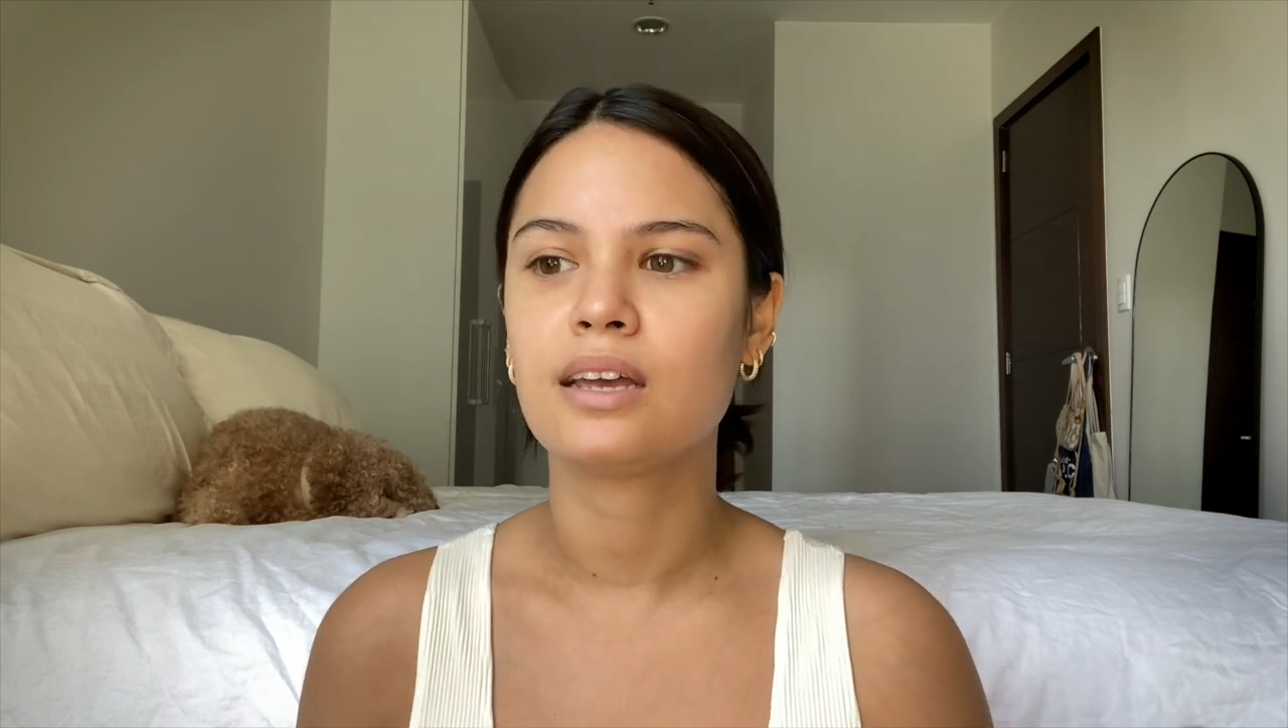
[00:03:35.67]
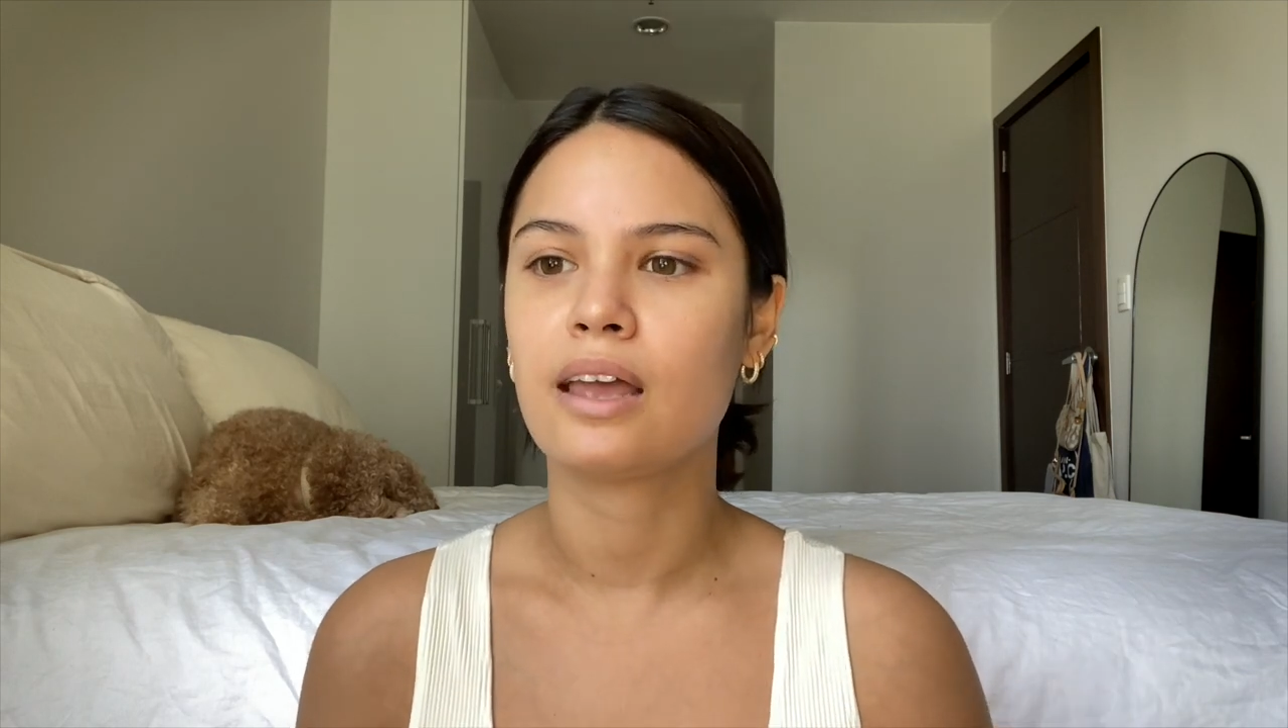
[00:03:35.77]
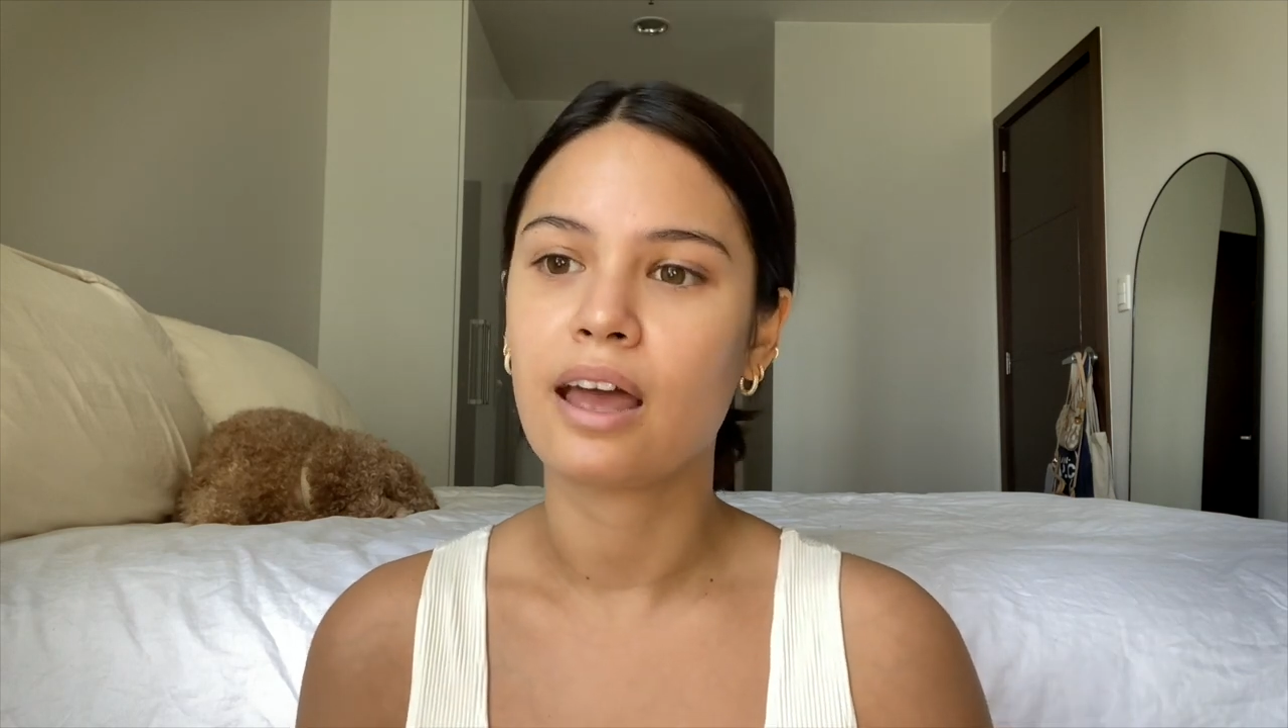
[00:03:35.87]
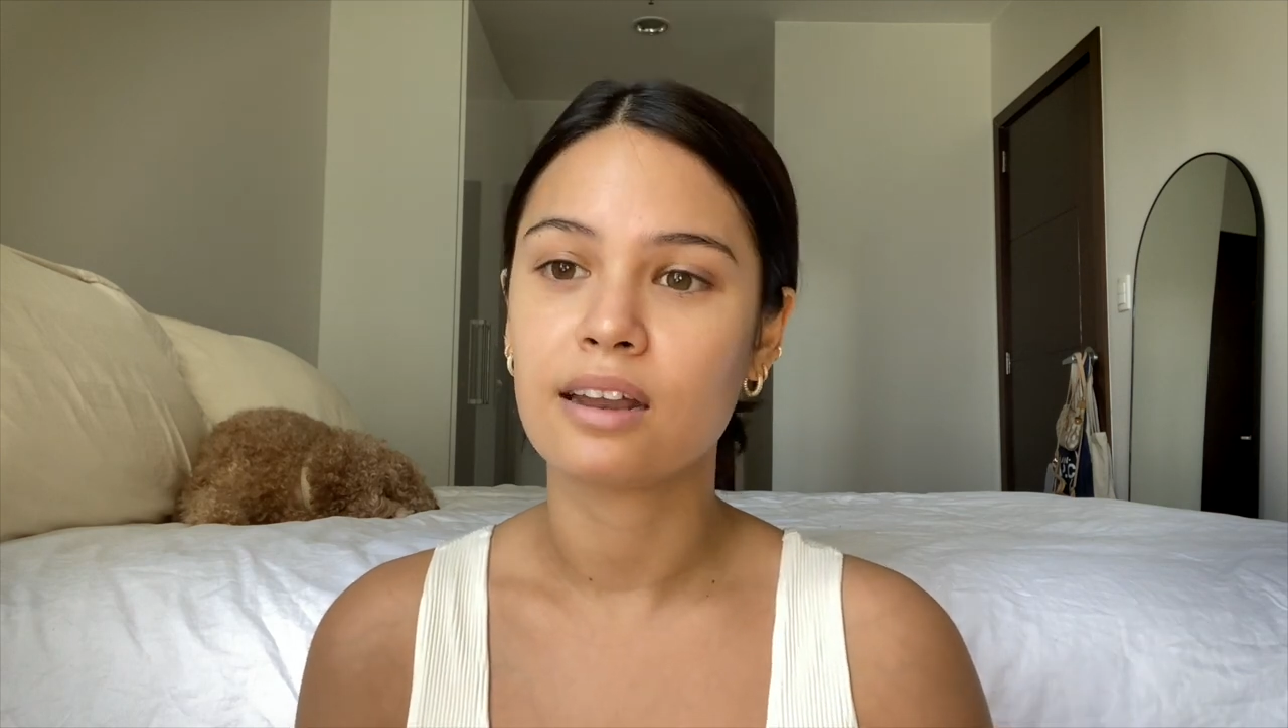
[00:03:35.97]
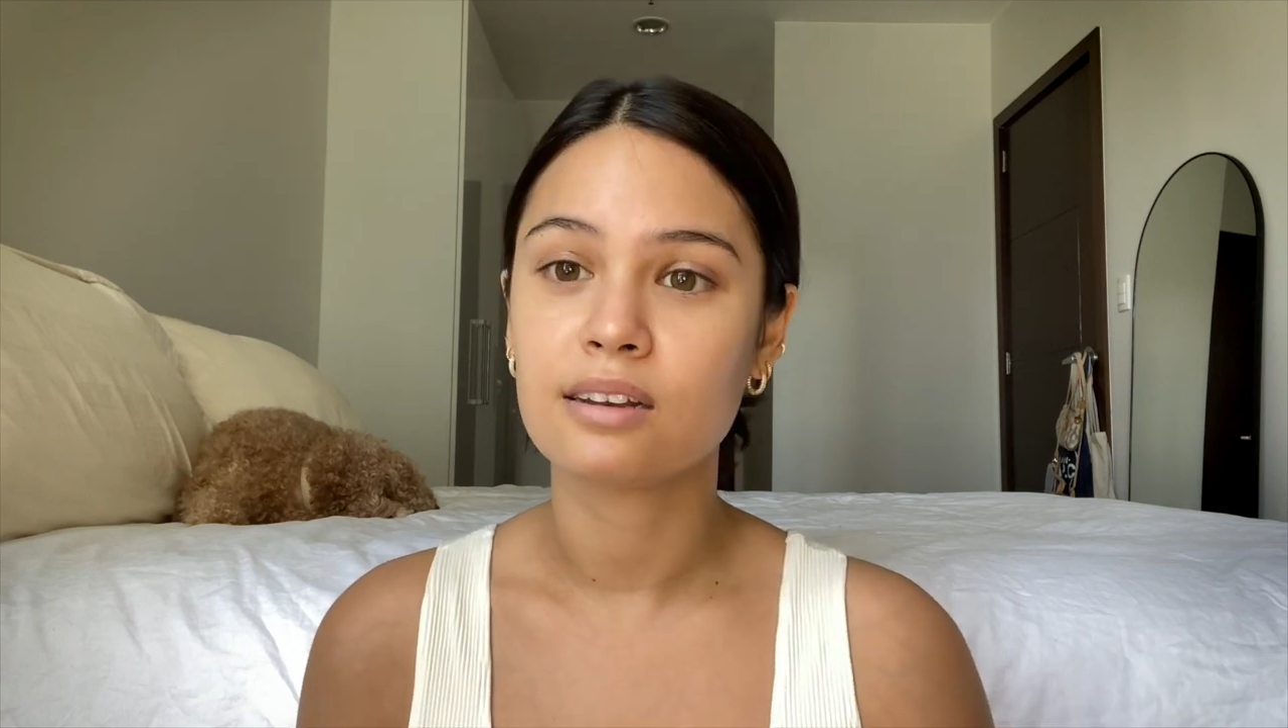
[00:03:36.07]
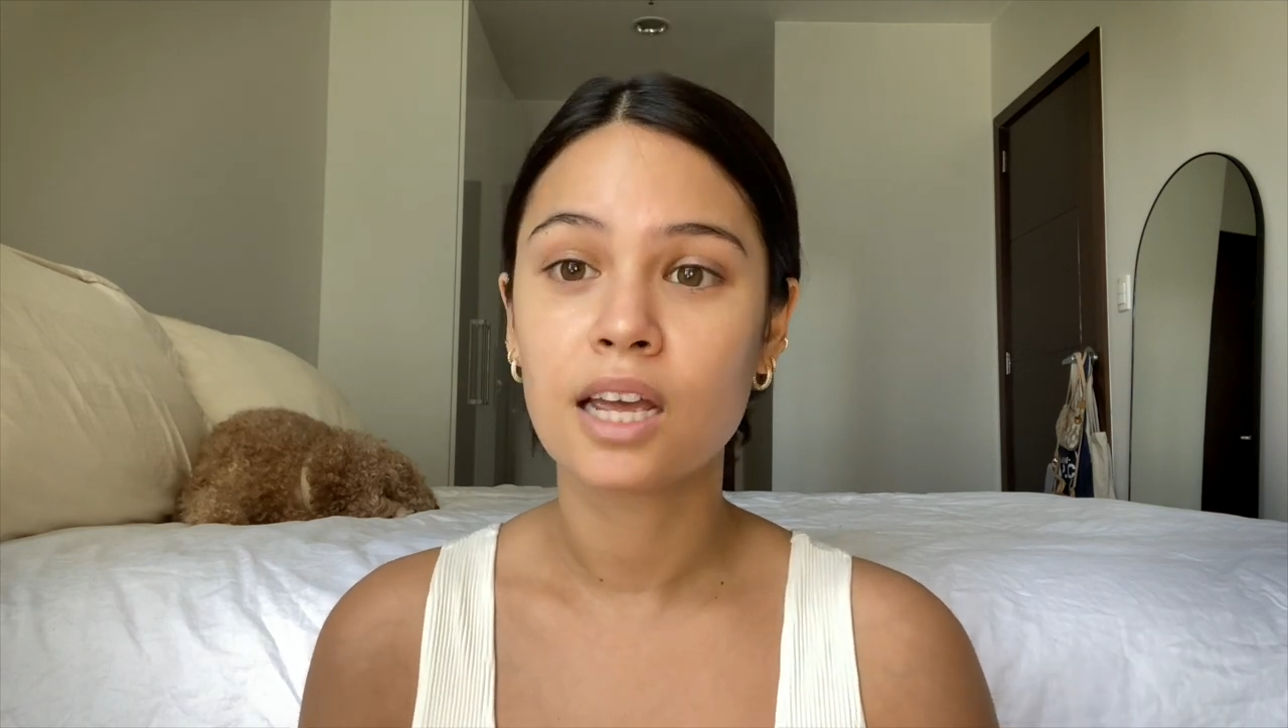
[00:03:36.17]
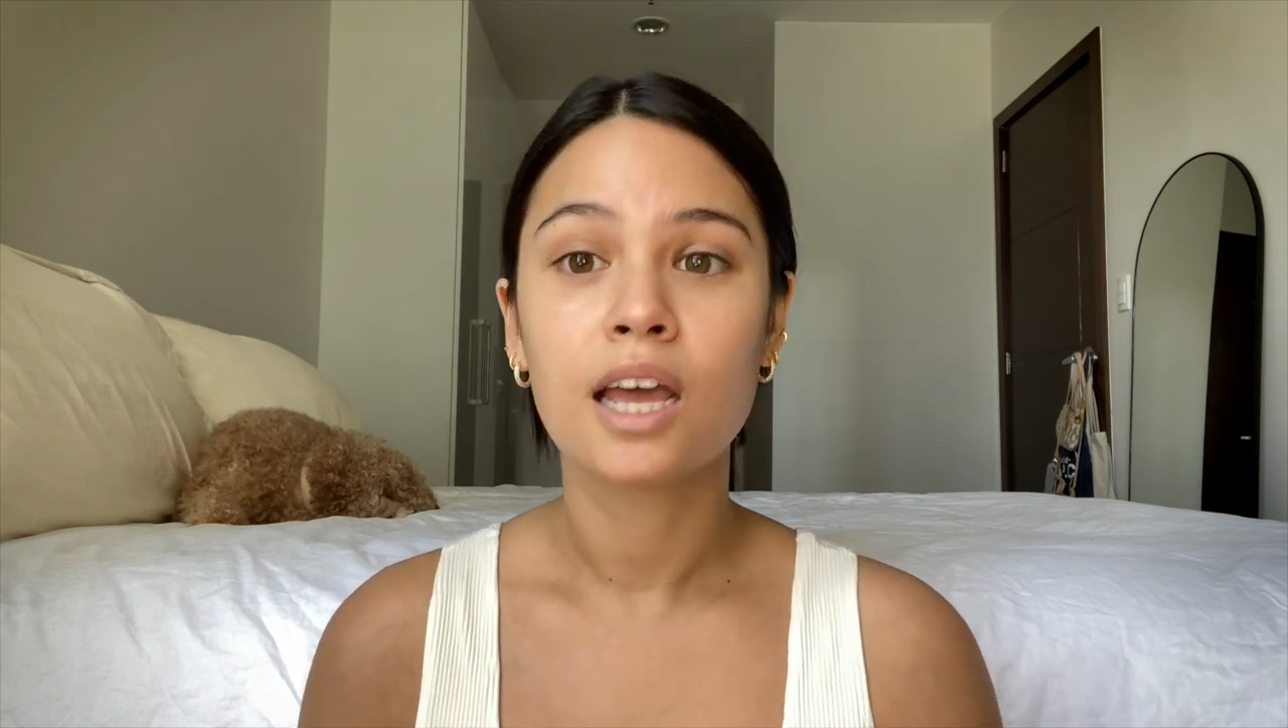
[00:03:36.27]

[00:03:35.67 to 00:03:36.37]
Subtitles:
I can.